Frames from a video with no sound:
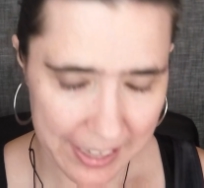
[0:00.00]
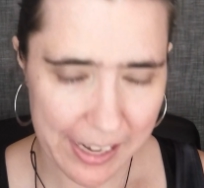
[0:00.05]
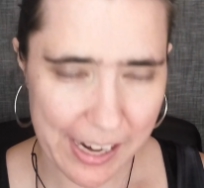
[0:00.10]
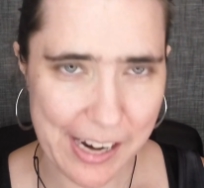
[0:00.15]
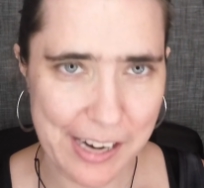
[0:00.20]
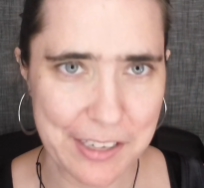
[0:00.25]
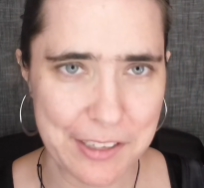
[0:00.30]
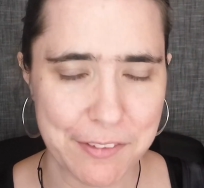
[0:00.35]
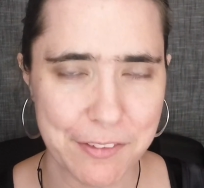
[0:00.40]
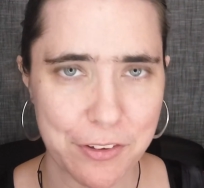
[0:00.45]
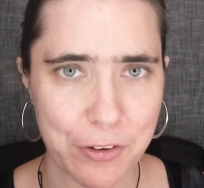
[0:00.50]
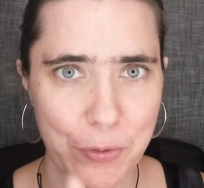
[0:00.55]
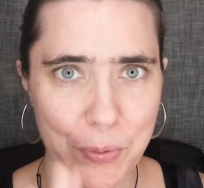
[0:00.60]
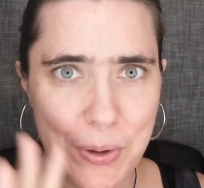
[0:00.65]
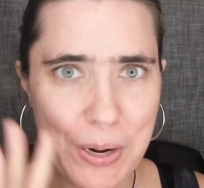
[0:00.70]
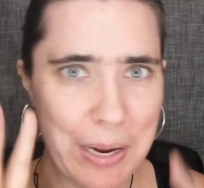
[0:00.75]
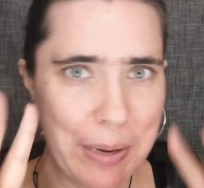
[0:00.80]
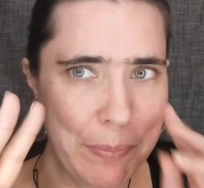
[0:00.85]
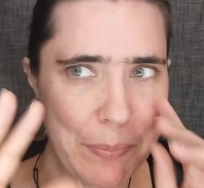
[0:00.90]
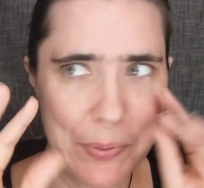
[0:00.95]
I kind of
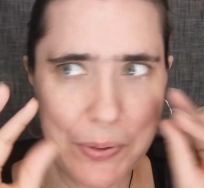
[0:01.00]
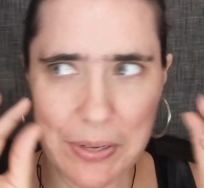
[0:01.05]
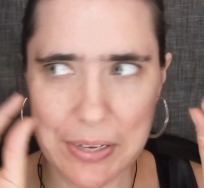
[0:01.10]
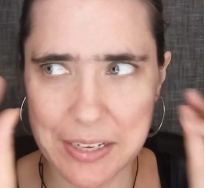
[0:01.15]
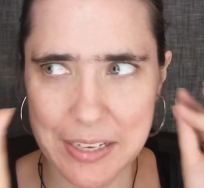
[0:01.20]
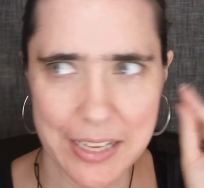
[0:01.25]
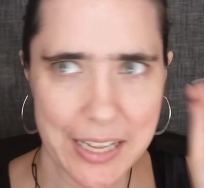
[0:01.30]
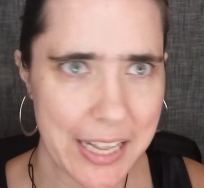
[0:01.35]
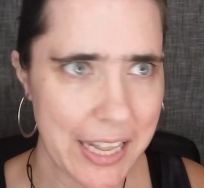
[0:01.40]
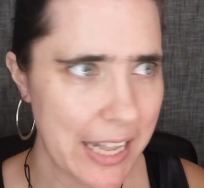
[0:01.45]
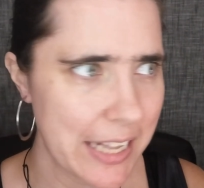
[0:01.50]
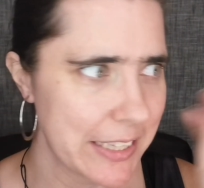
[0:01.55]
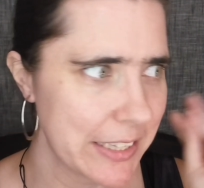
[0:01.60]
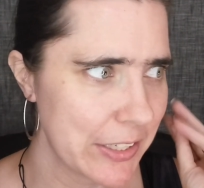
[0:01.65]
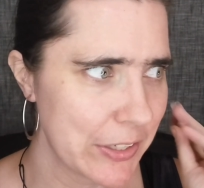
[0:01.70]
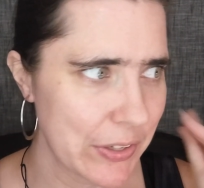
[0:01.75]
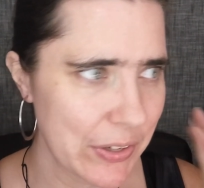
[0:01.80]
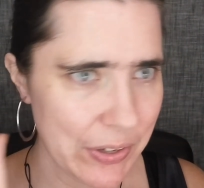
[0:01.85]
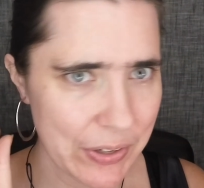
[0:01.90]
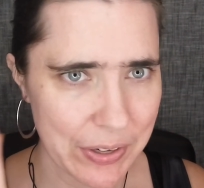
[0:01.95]
grab
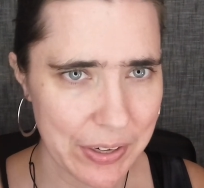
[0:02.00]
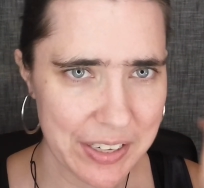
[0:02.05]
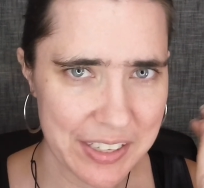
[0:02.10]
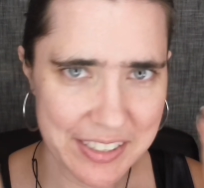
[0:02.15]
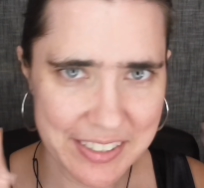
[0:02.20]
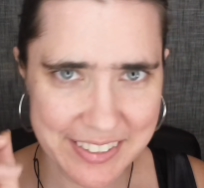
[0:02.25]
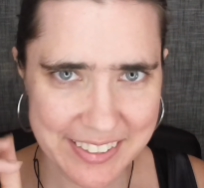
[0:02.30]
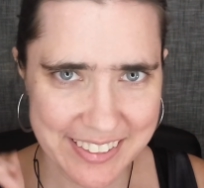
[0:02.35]
color